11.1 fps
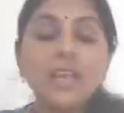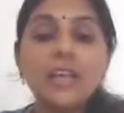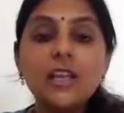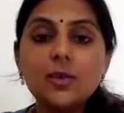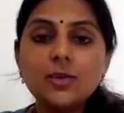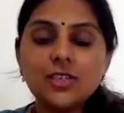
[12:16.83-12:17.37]

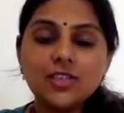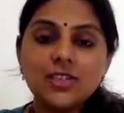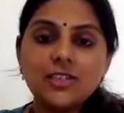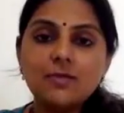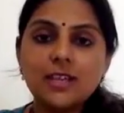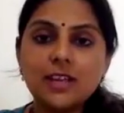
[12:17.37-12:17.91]
Can you
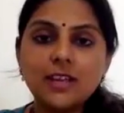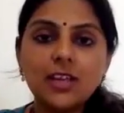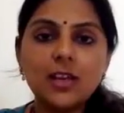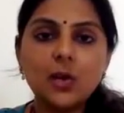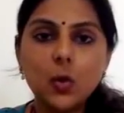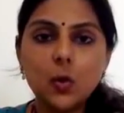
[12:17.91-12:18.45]
suggest some
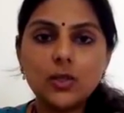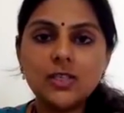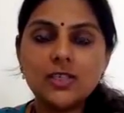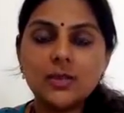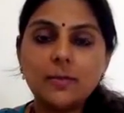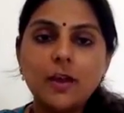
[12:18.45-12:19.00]
technical
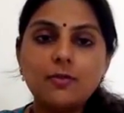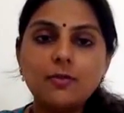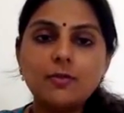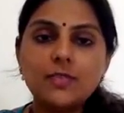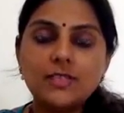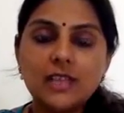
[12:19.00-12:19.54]
courses apart
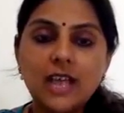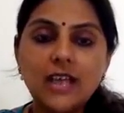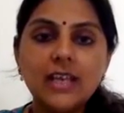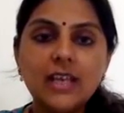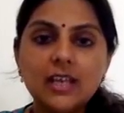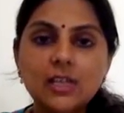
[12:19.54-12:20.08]
from
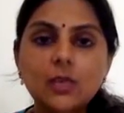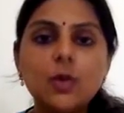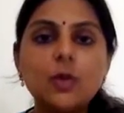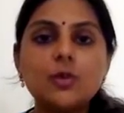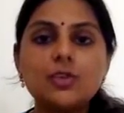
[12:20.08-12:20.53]
Tally SQL,